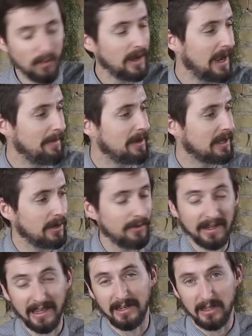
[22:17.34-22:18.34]
way I'm going to go
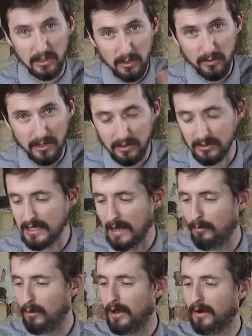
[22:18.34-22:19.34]
again. You can use
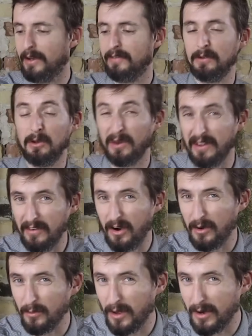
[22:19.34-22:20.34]
tap water if you don't have a
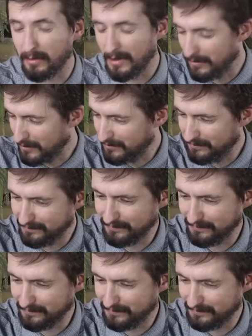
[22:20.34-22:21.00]
hard water problem.